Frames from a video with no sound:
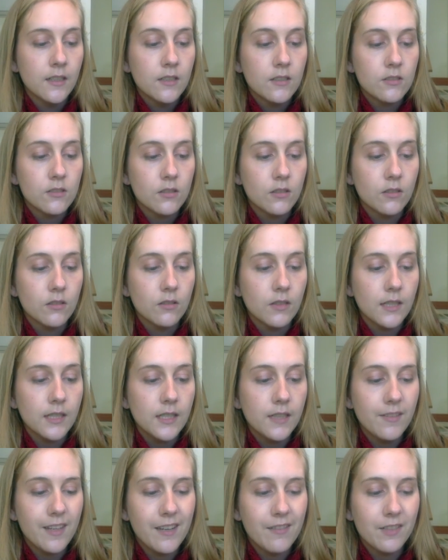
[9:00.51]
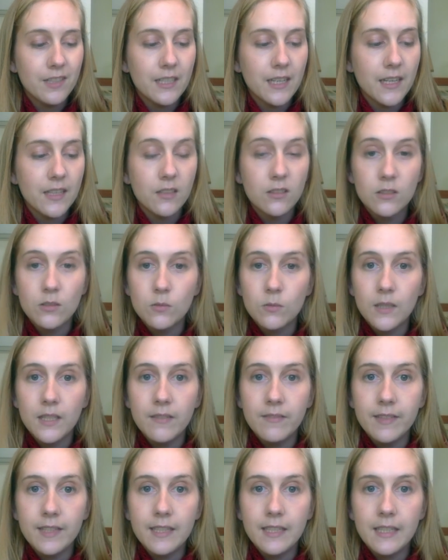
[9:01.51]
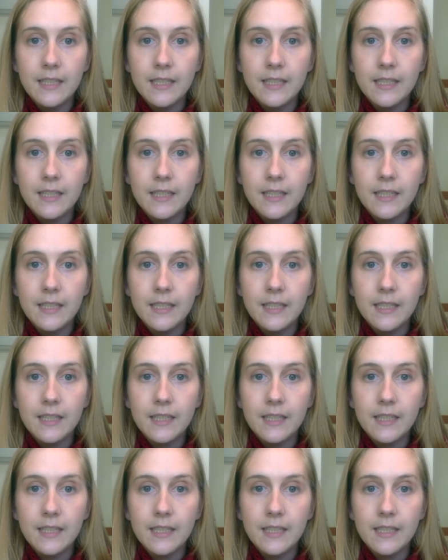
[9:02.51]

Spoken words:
So I never have a tail to weave in